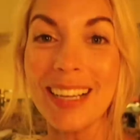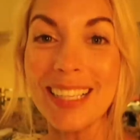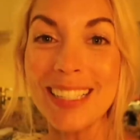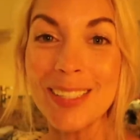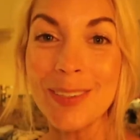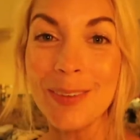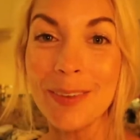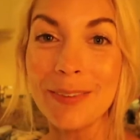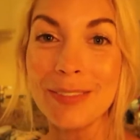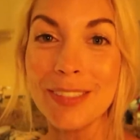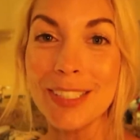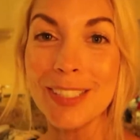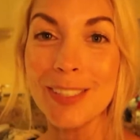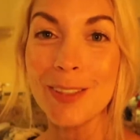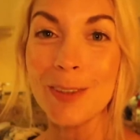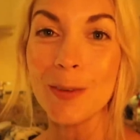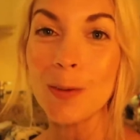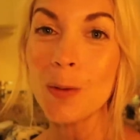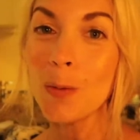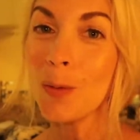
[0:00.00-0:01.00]
Right, so we've just
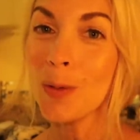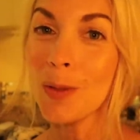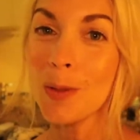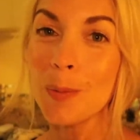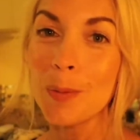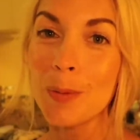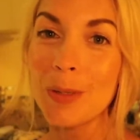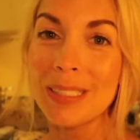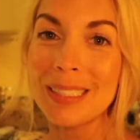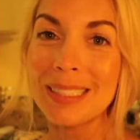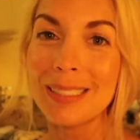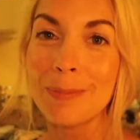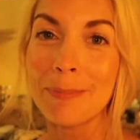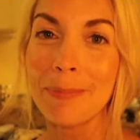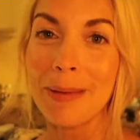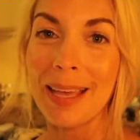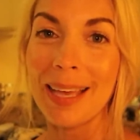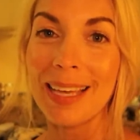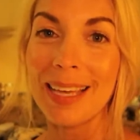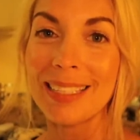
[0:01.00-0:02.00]
got all the boys to
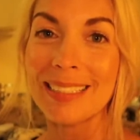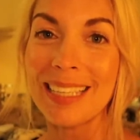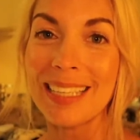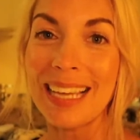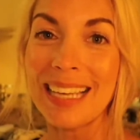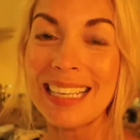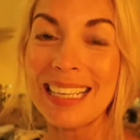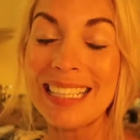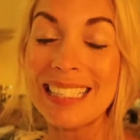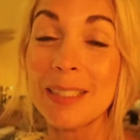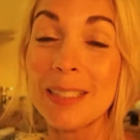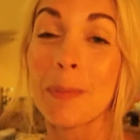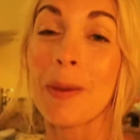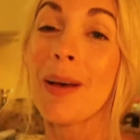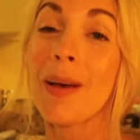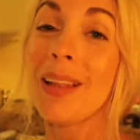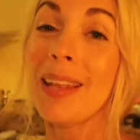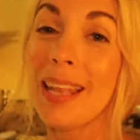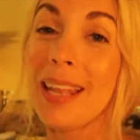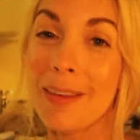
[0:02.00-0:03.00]
bed, and it is
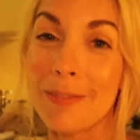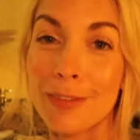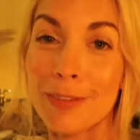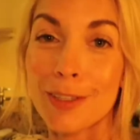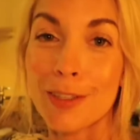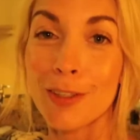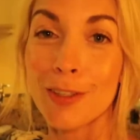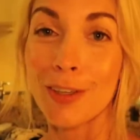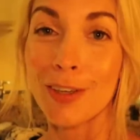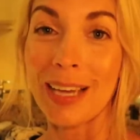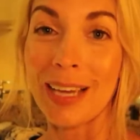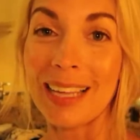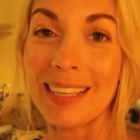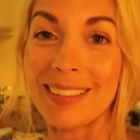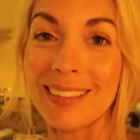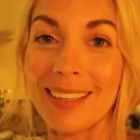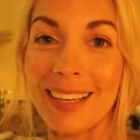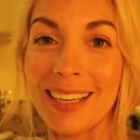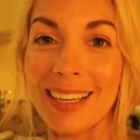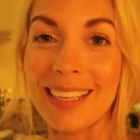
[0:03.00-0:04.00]
about 11 o'clock at
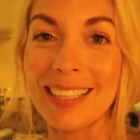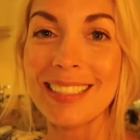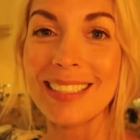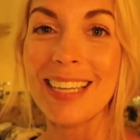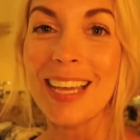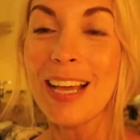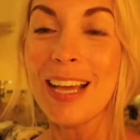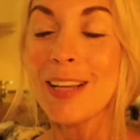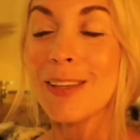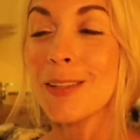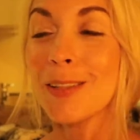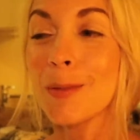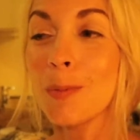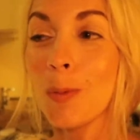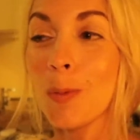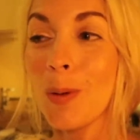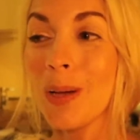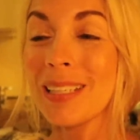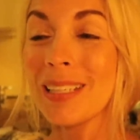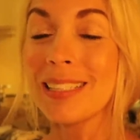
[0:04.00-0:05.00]
night. The
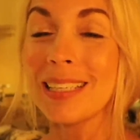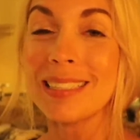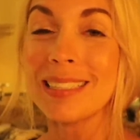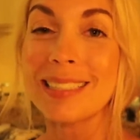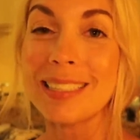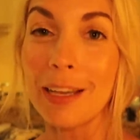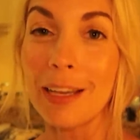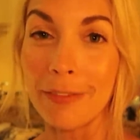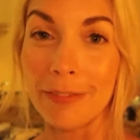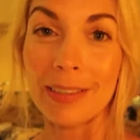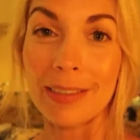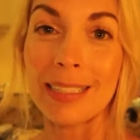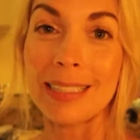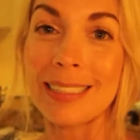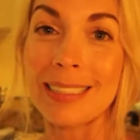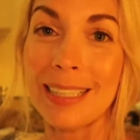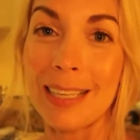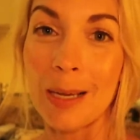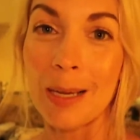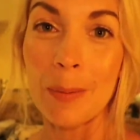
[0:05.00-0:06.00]
boys definitely
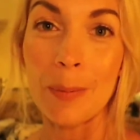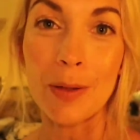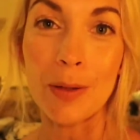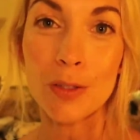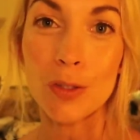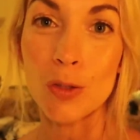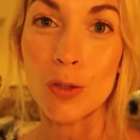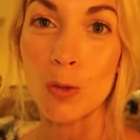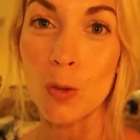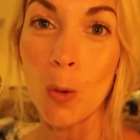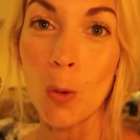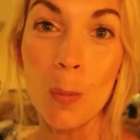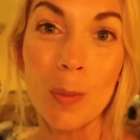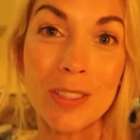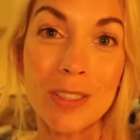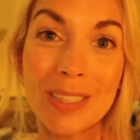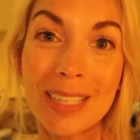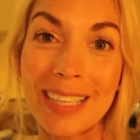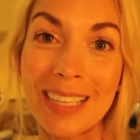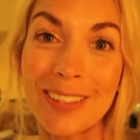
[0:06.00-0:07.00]
stay up so
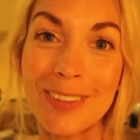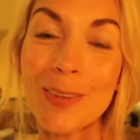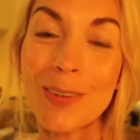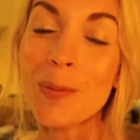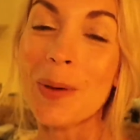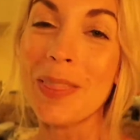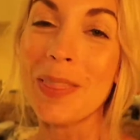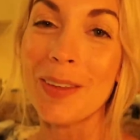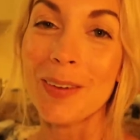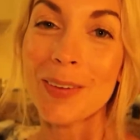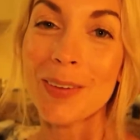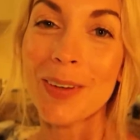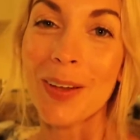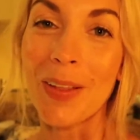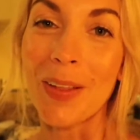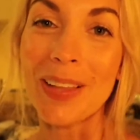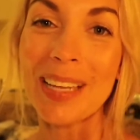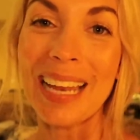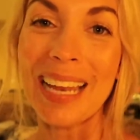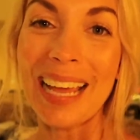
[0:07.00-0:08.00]
much later when they're on
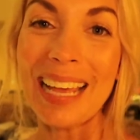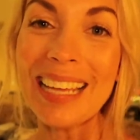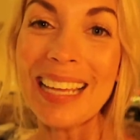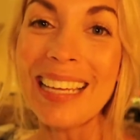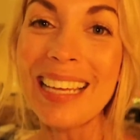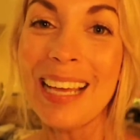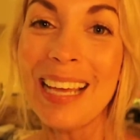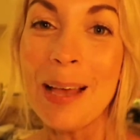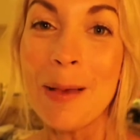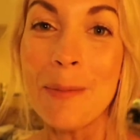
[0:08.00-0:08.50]
holiday.